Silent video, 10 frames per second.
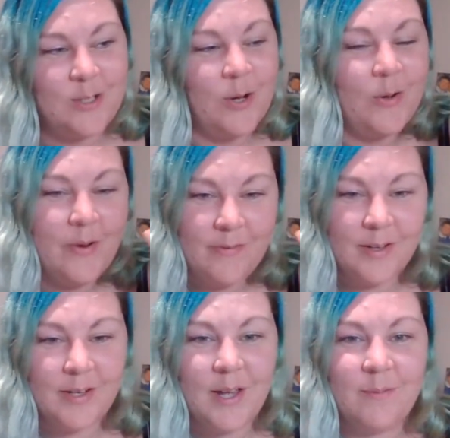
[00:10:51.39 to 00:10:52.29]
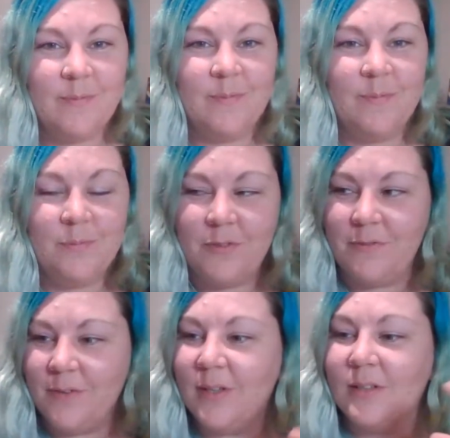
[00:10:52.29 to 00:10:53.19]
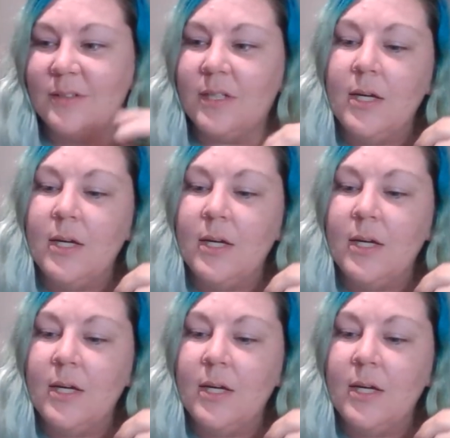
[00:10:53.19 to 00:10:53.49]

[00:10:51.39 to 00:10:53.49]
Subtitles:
driven and fulfilled.